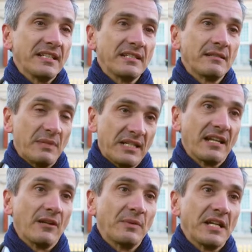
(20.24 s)
years, a big
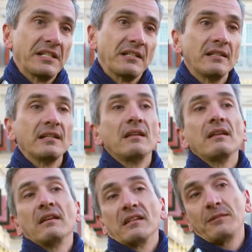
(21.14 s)
celebration,
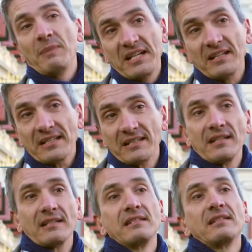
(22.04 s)
especially
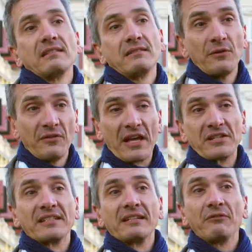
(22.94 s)
since two
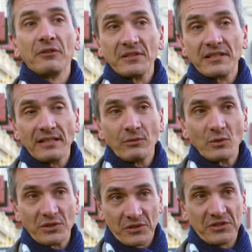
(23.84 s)
thousand thirteen
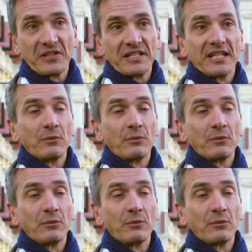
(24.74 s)
was also the year